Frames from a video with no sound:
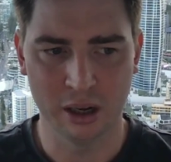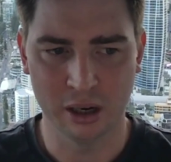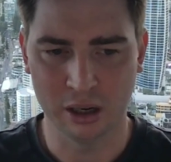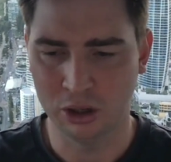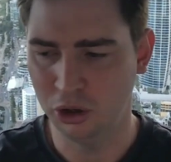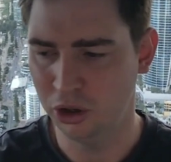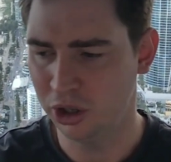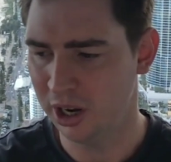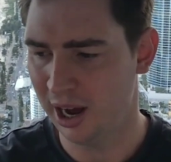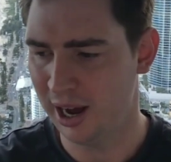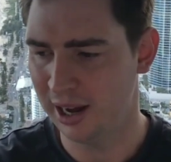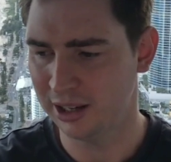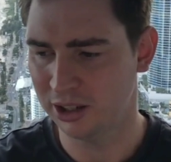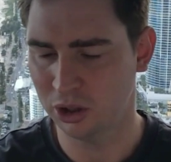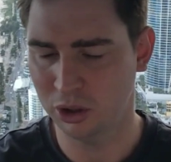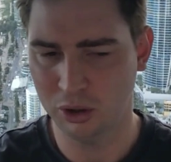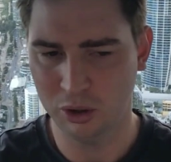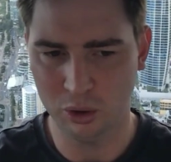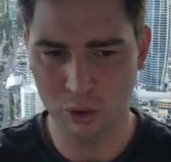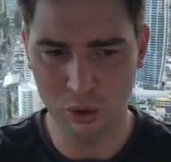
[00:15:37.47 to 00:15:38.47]

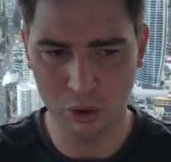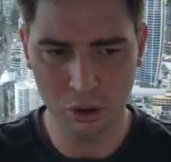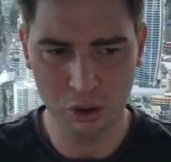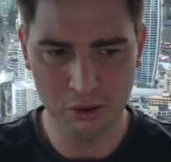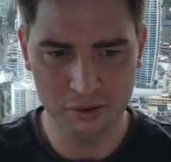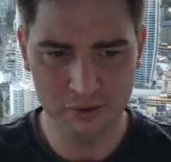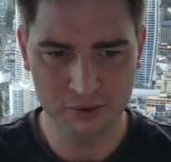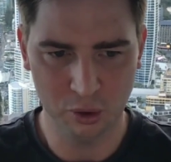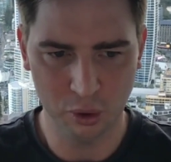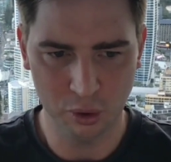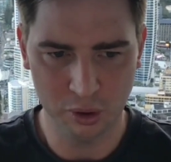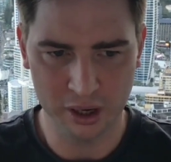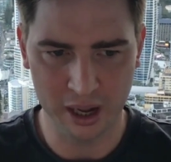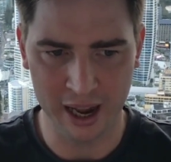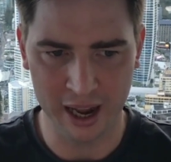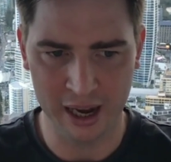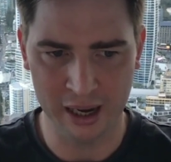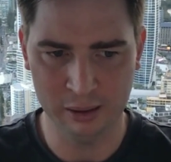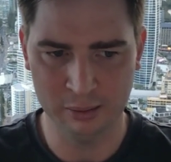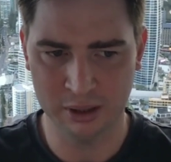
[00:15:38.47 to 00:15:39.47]
Newcastle, all 4
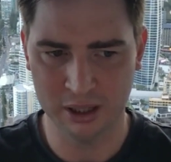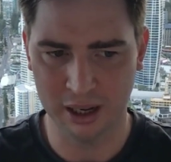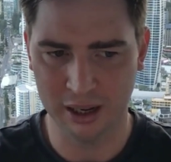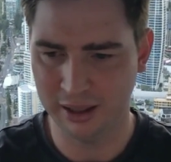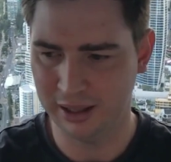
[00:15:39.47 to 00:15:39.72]
games